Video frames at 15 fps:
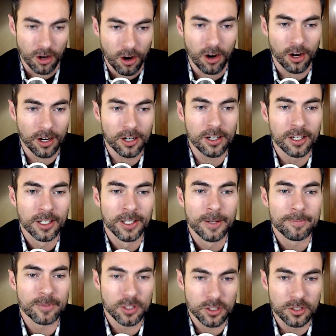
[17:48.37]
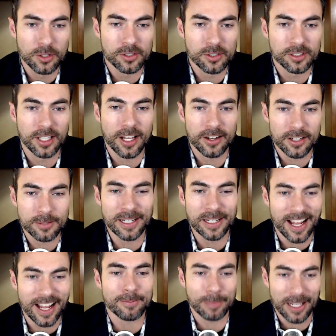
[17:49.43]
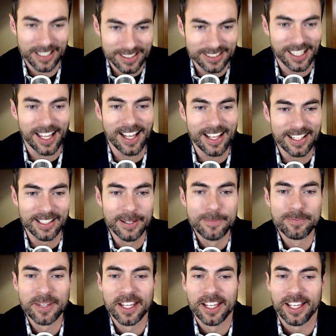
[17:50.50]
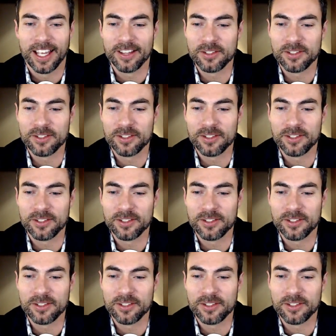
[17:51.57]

are snooze letters, but not by design. And